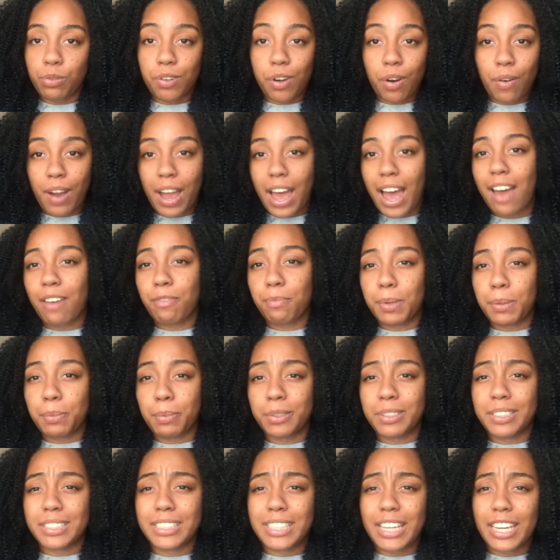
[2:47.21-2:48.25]
don't have people
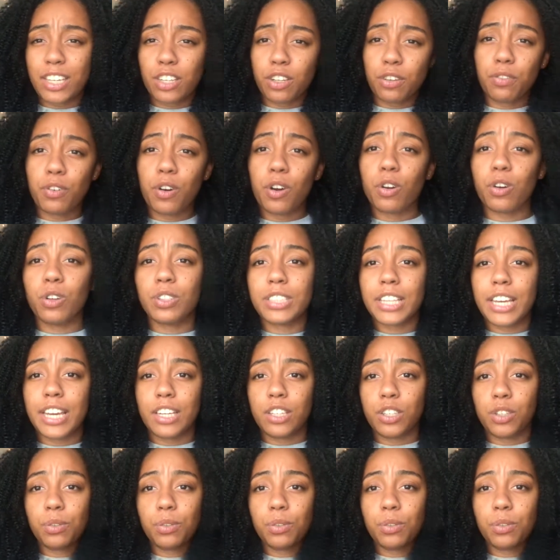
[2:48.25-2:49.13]
to take your photos and